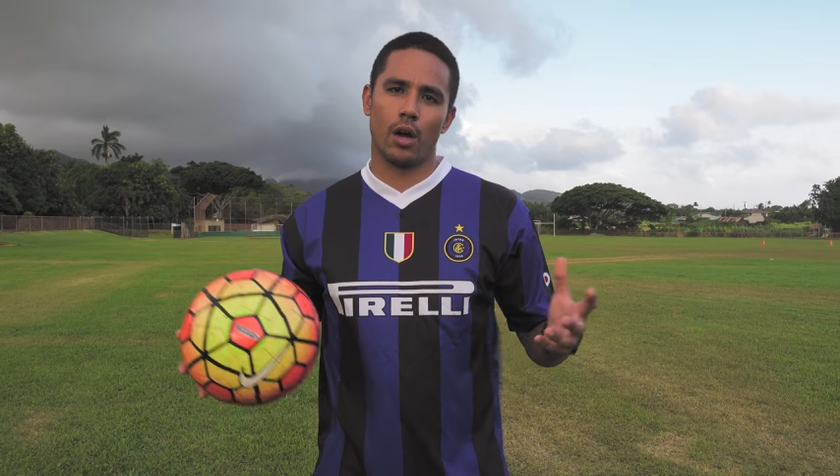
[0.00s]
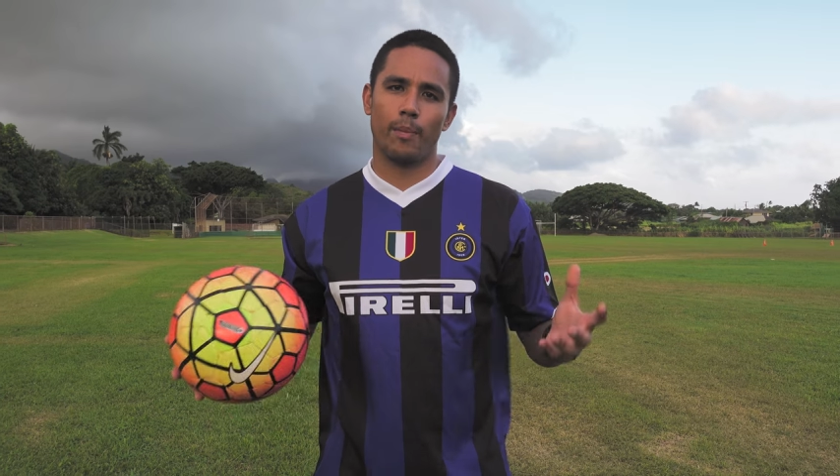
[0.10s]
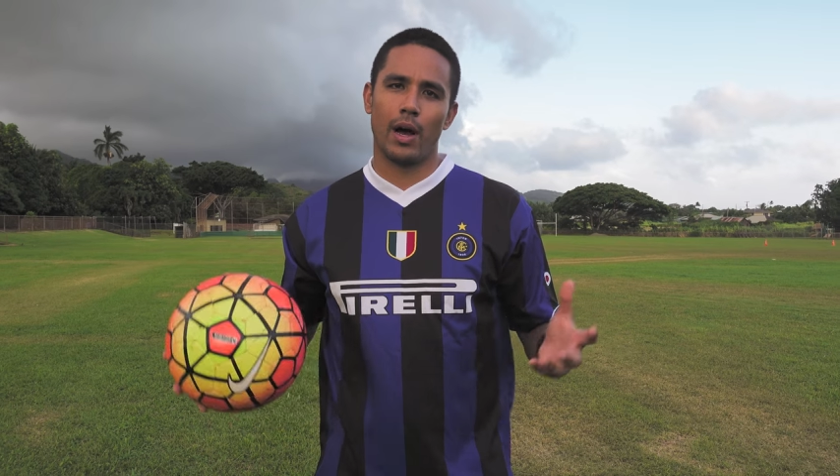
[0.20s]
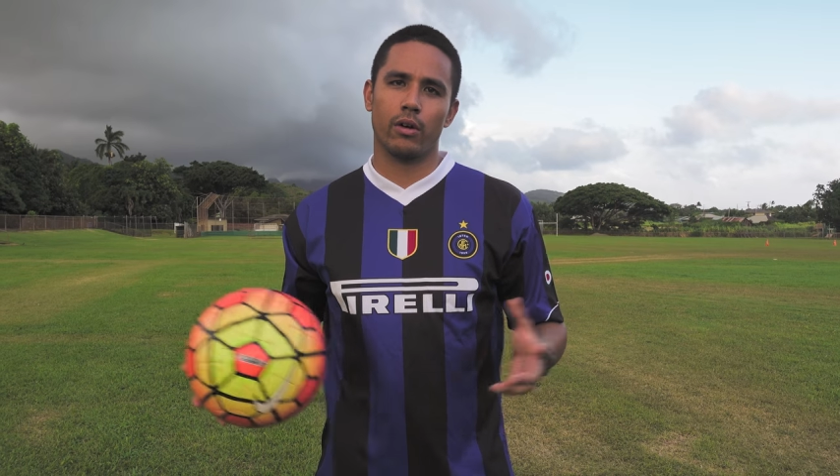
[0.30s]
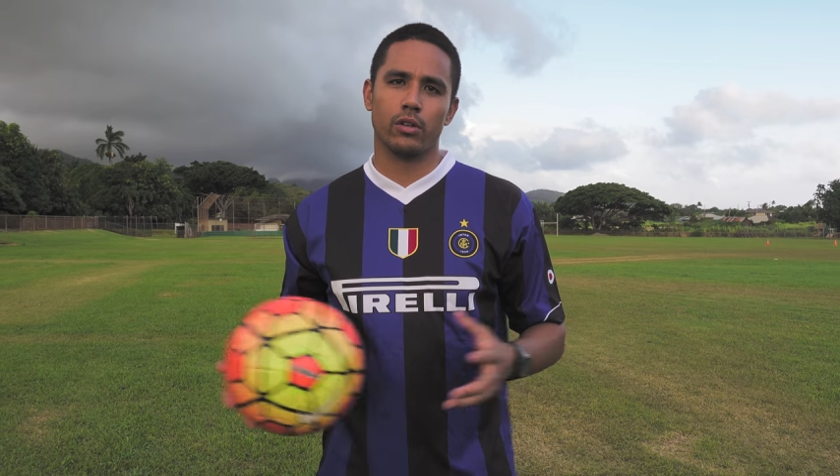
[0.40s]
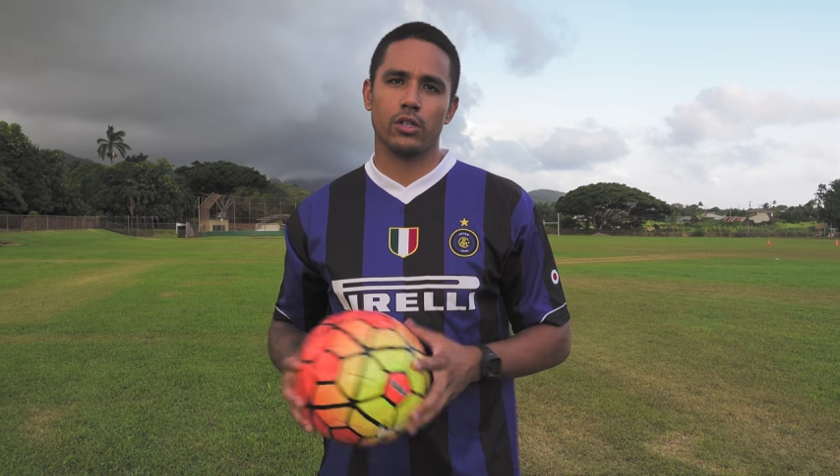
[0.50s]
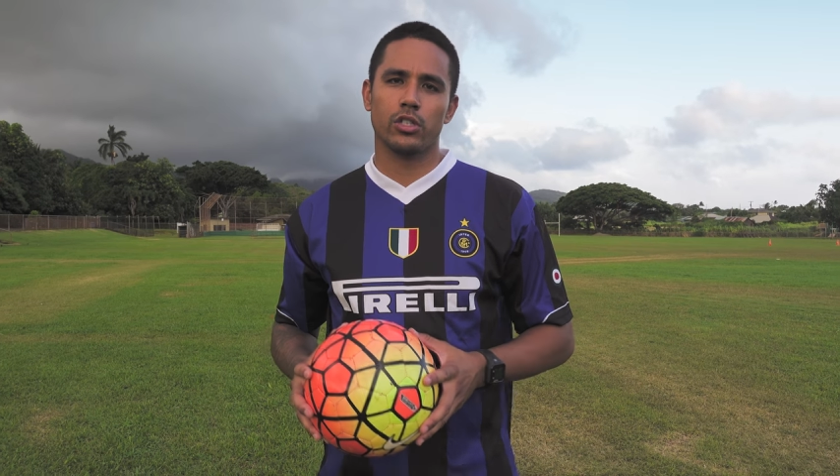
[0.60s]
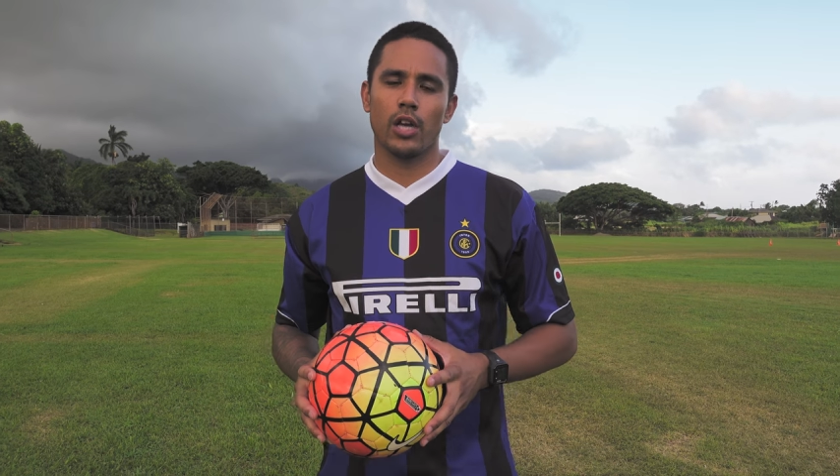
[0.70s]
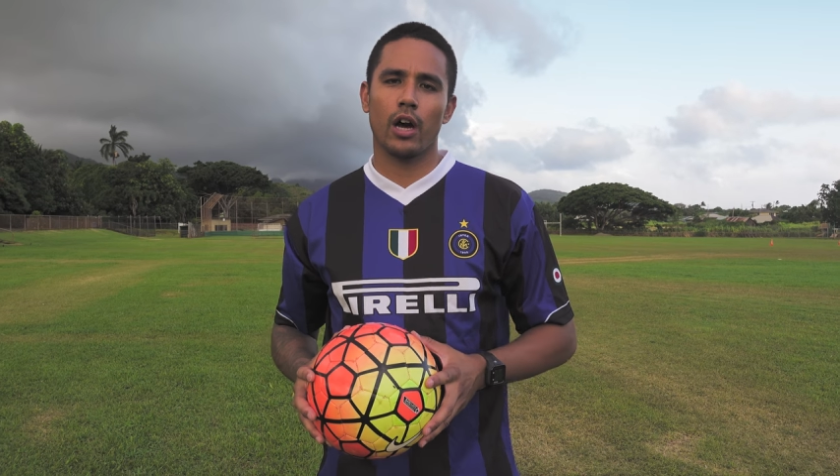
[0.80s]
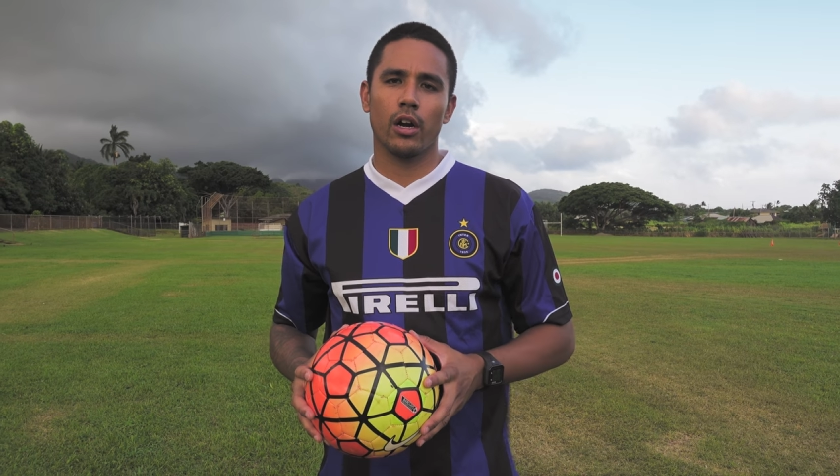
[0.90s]
about
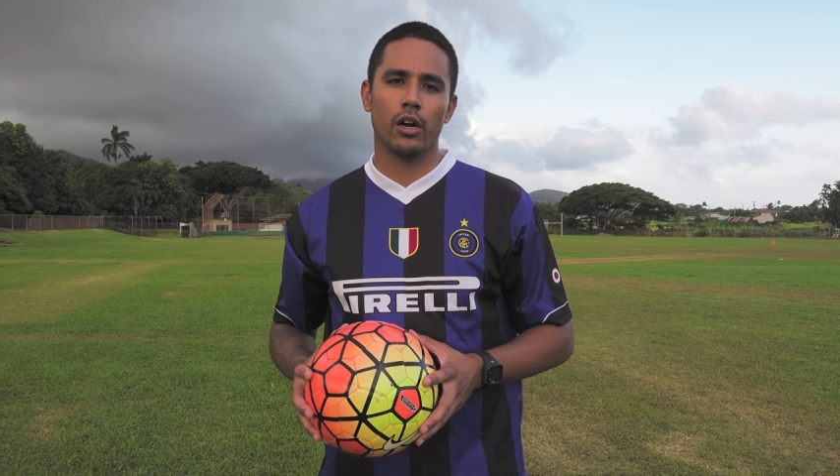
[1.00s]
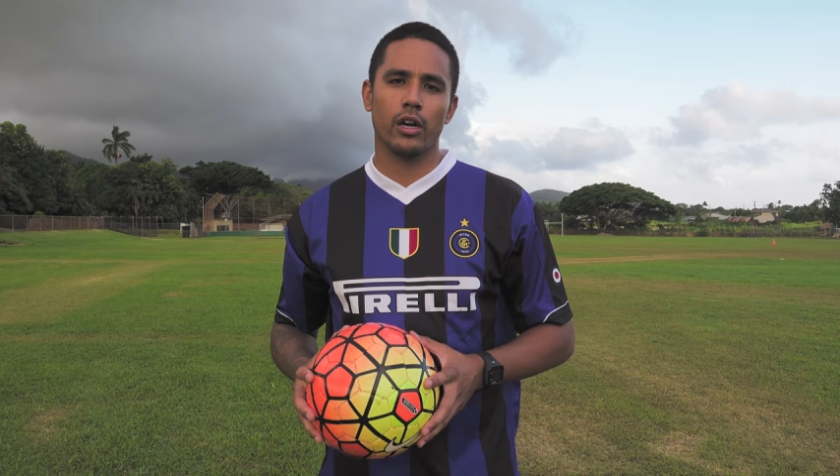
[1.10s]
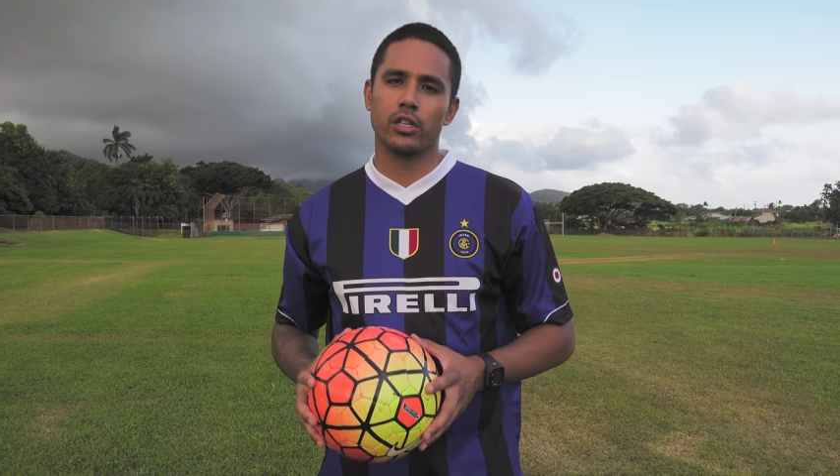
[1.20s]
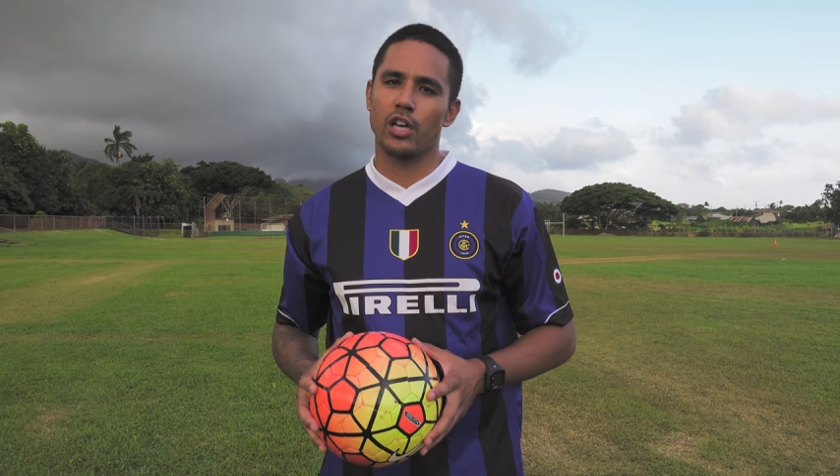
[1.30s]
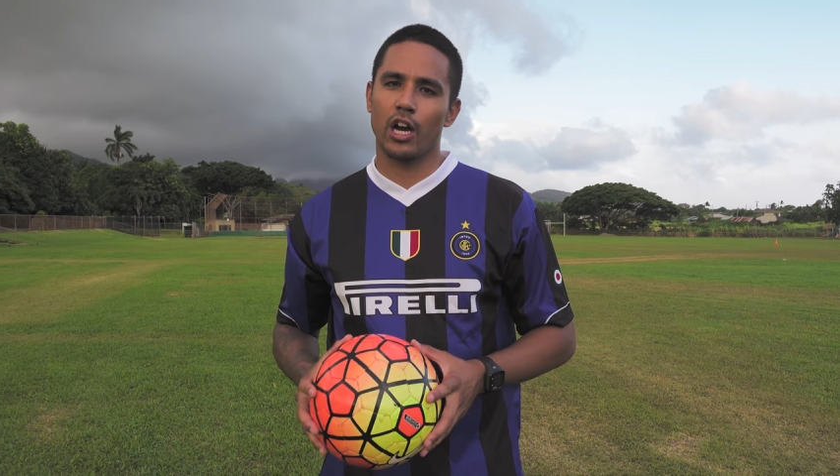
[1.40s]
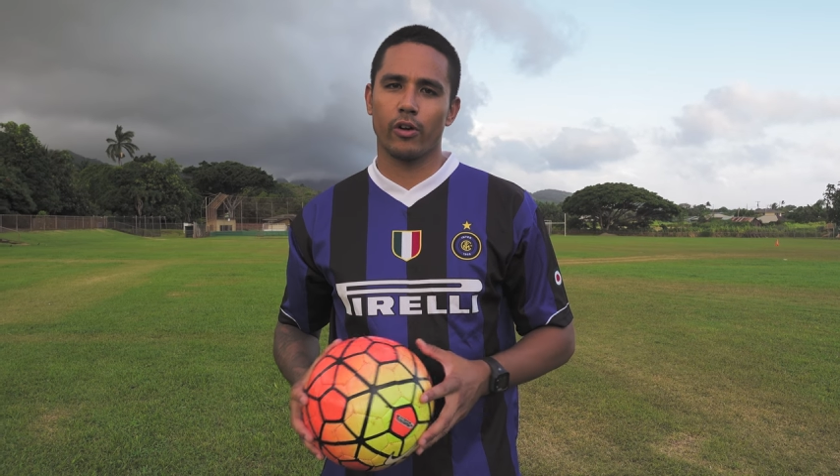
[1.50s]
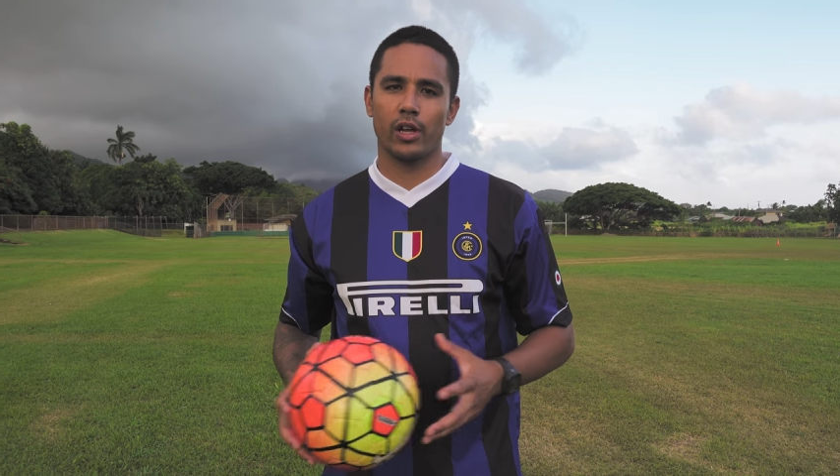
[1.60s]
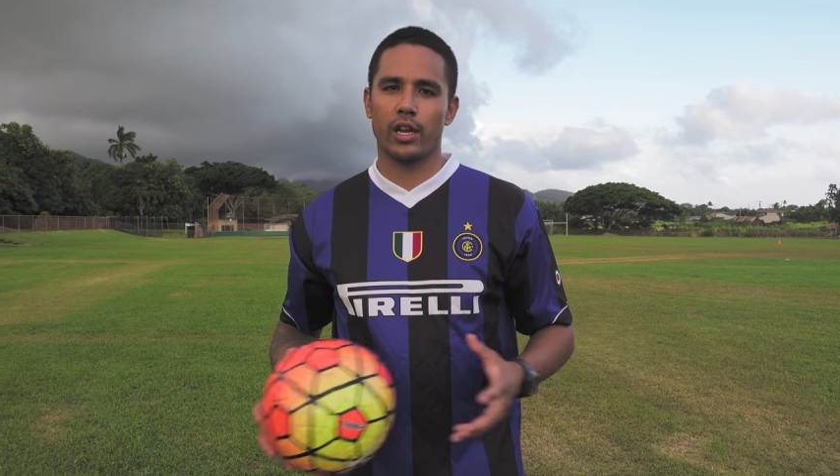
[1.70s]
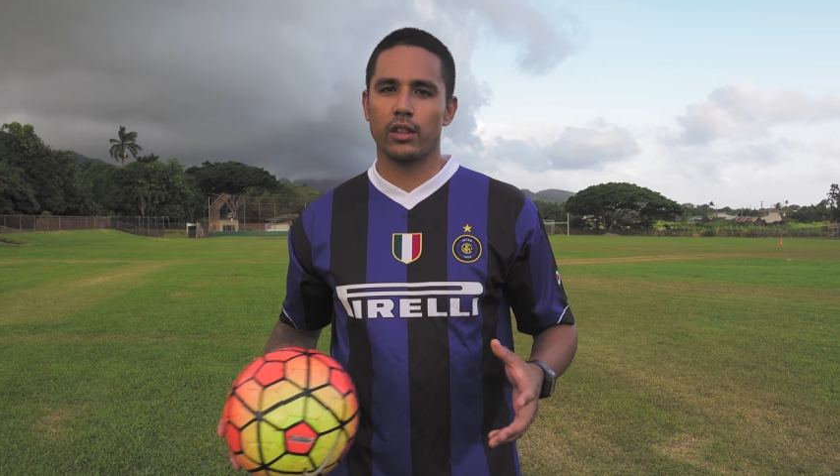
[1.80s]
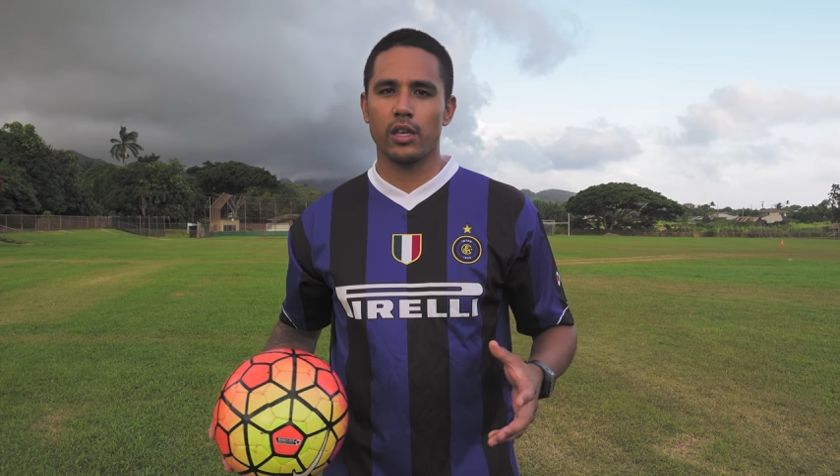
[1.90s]
soccer and soccer
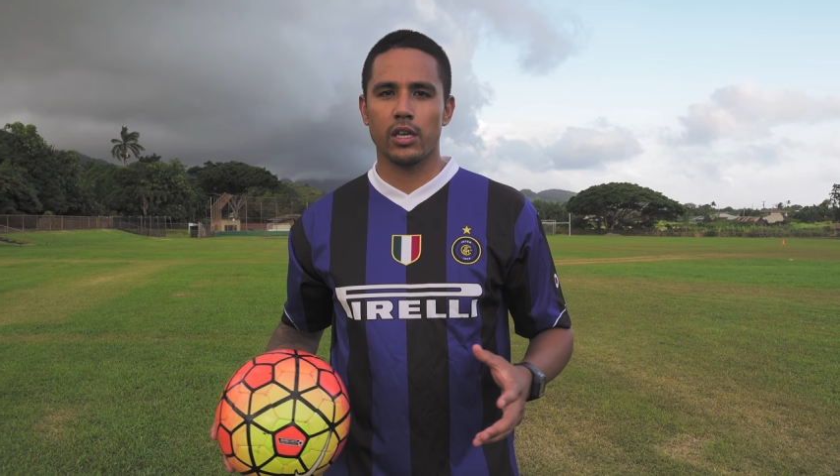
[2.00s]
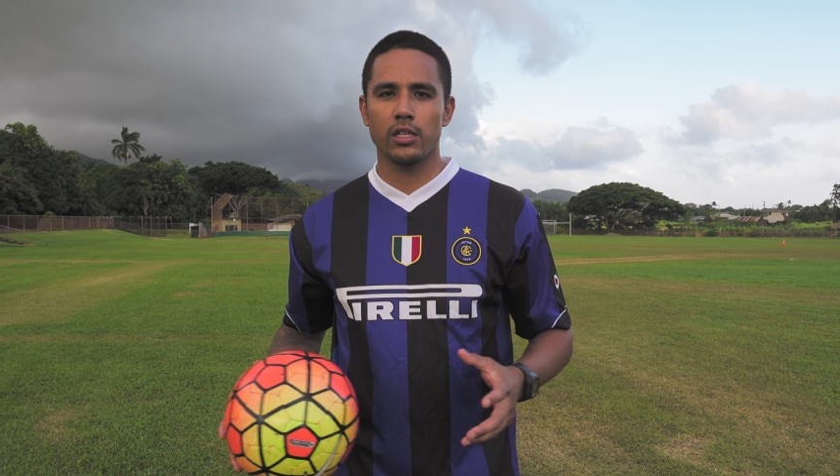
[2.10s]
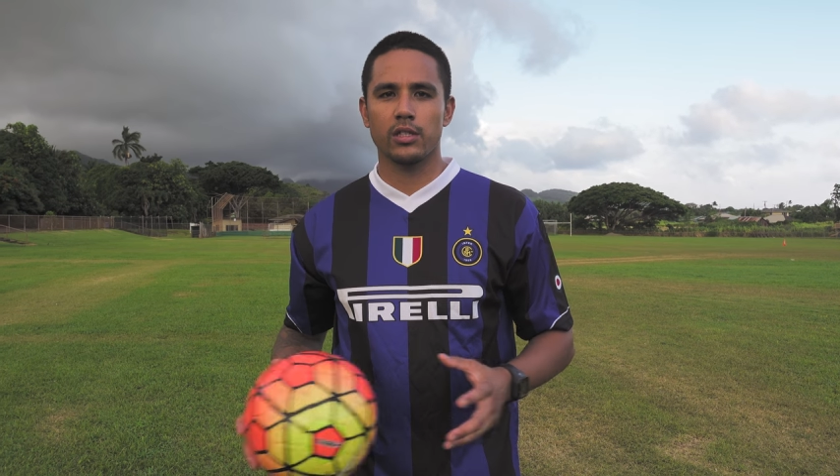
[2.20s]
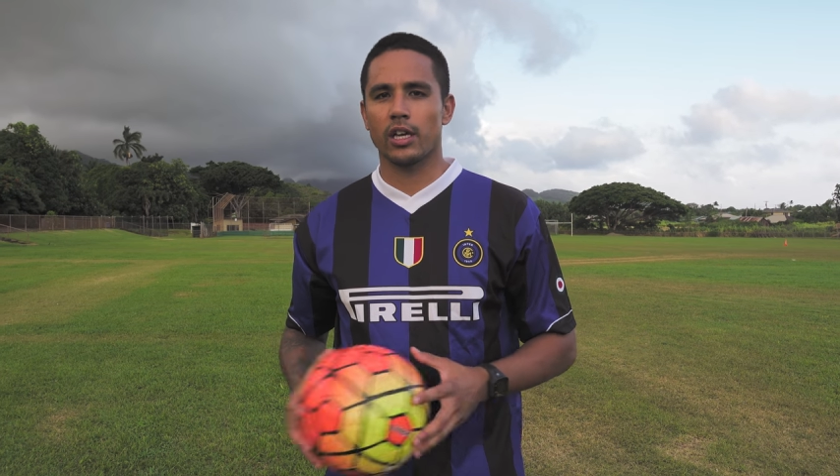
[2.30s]
related things,